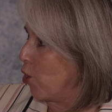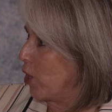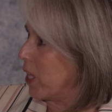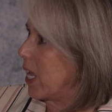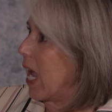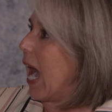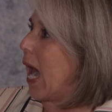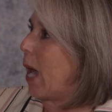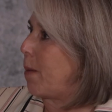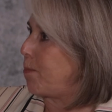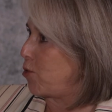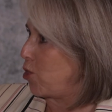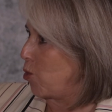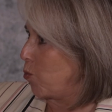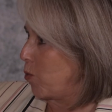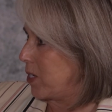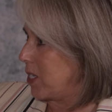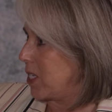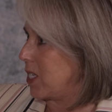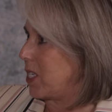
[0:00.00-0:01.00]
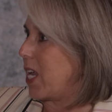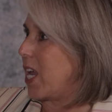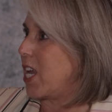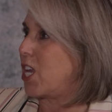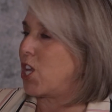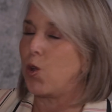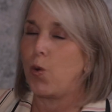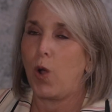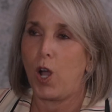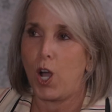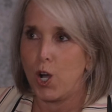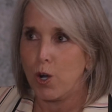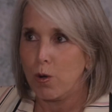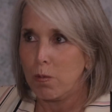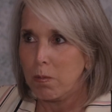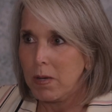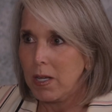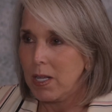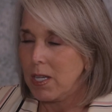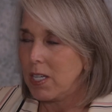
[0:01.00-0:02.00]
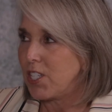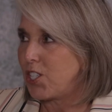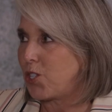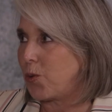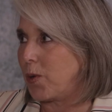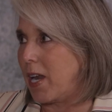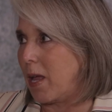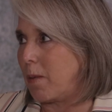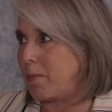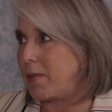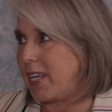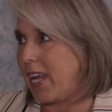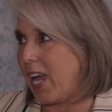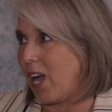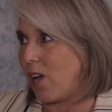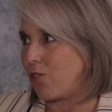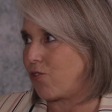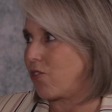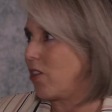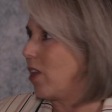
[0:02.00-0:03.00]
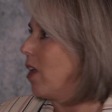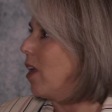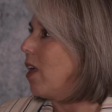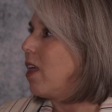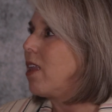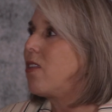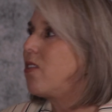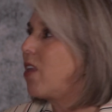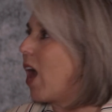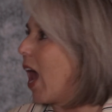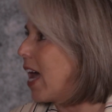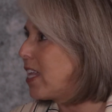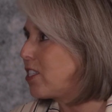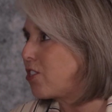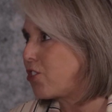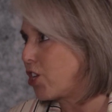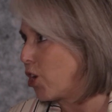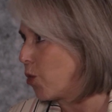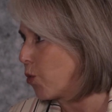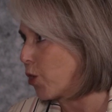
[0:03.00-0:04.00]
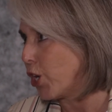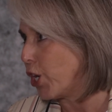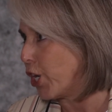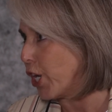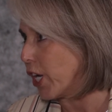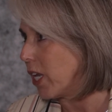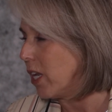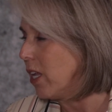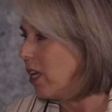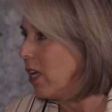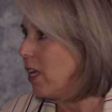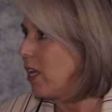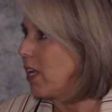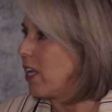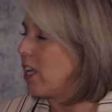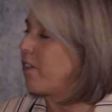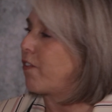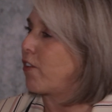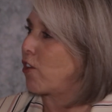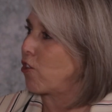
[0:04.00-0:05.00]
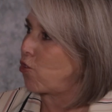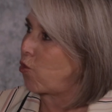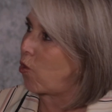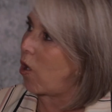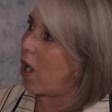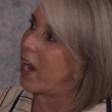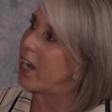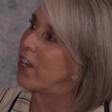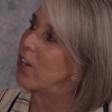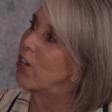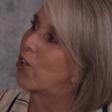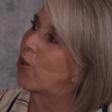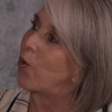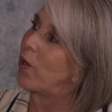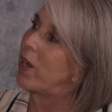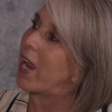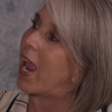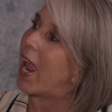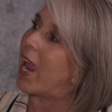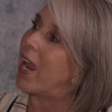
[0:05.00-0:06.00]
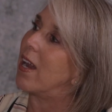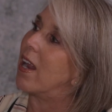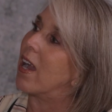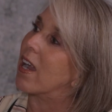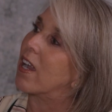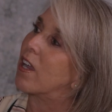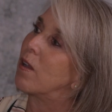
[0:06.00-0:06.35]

only option was to take you home to an empty house. Not so good if you're trying to create a